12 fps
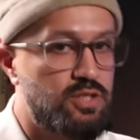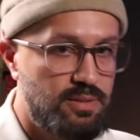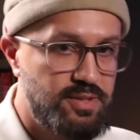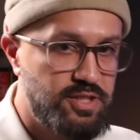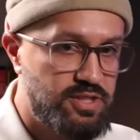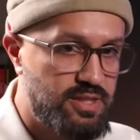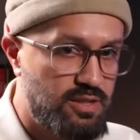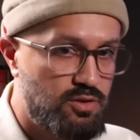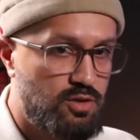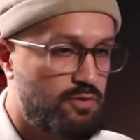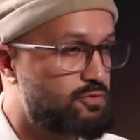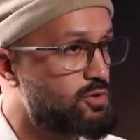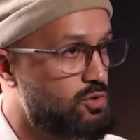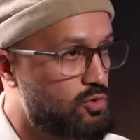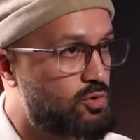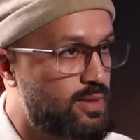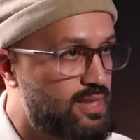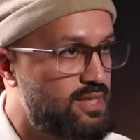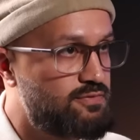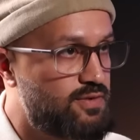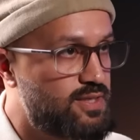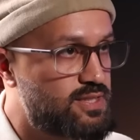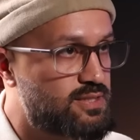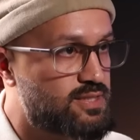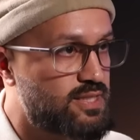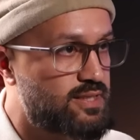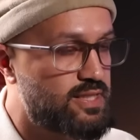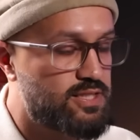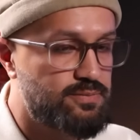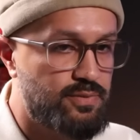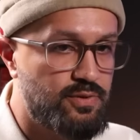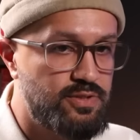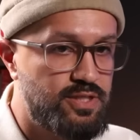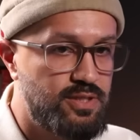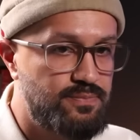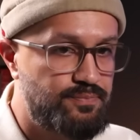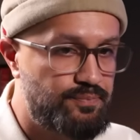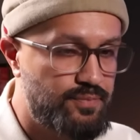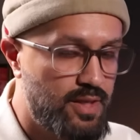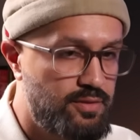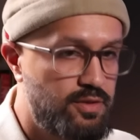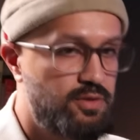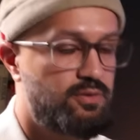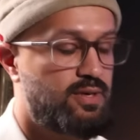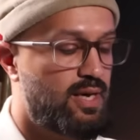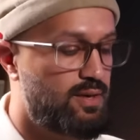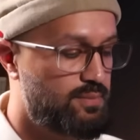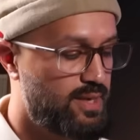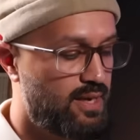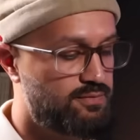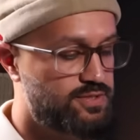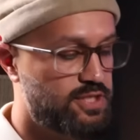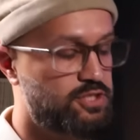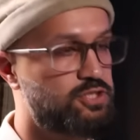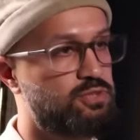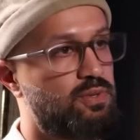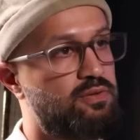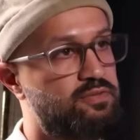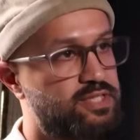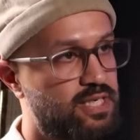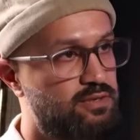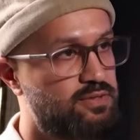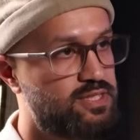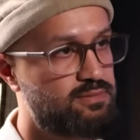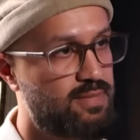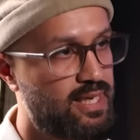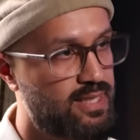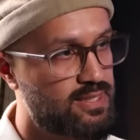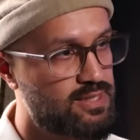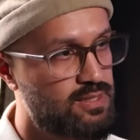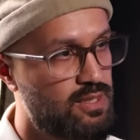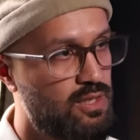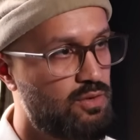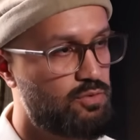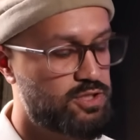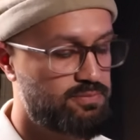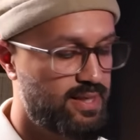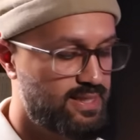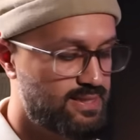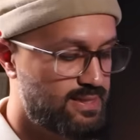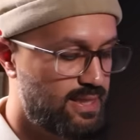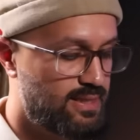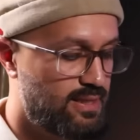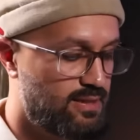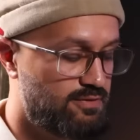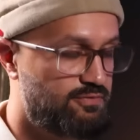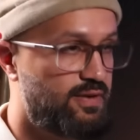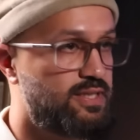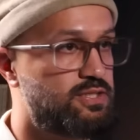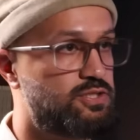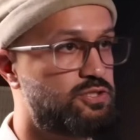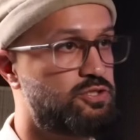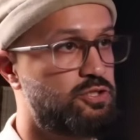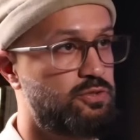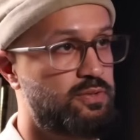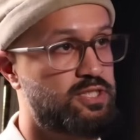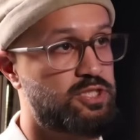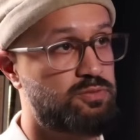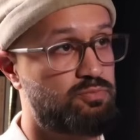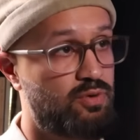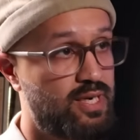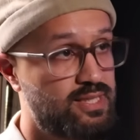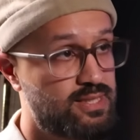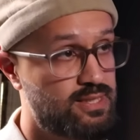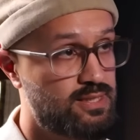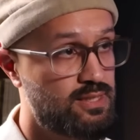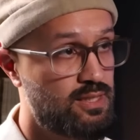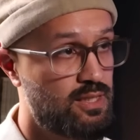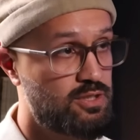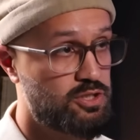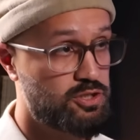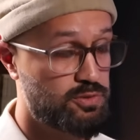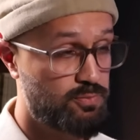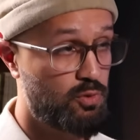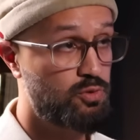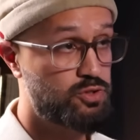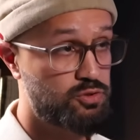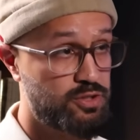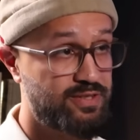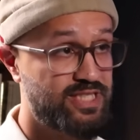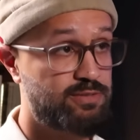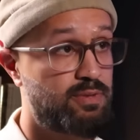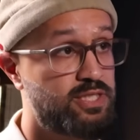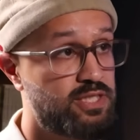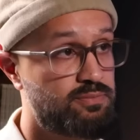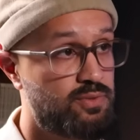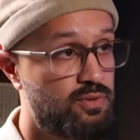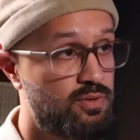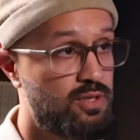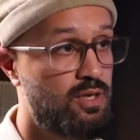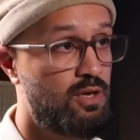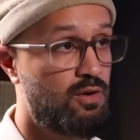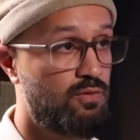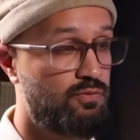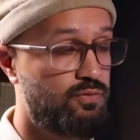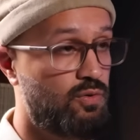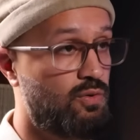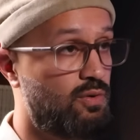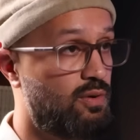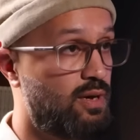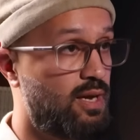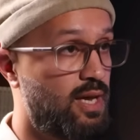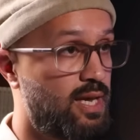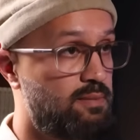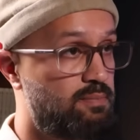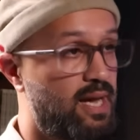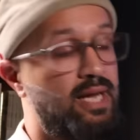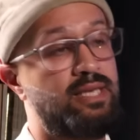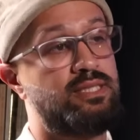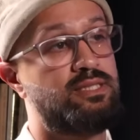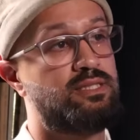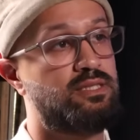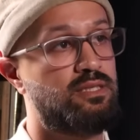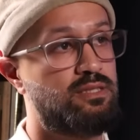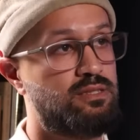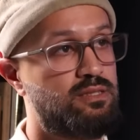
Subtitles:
So let me just go through the law quickly first, because I think it's important. In the UK, we have Section 12 of the Terrorism Act, which makes it an offence to express, to support or to express support for a banned